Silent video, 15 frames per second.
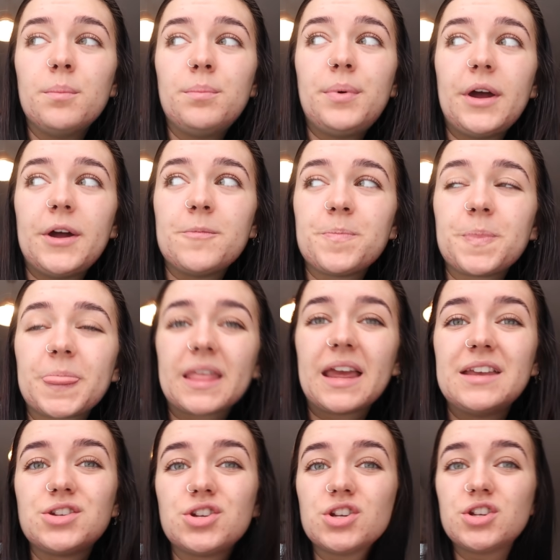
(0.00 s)
But
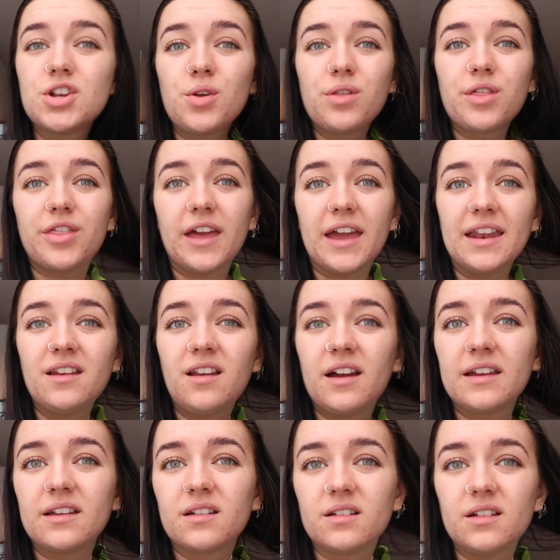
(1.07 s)
it's just so thin,
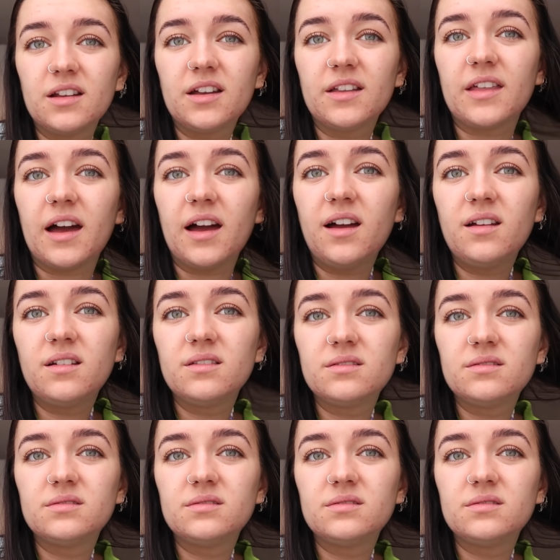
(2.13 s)
like look at that.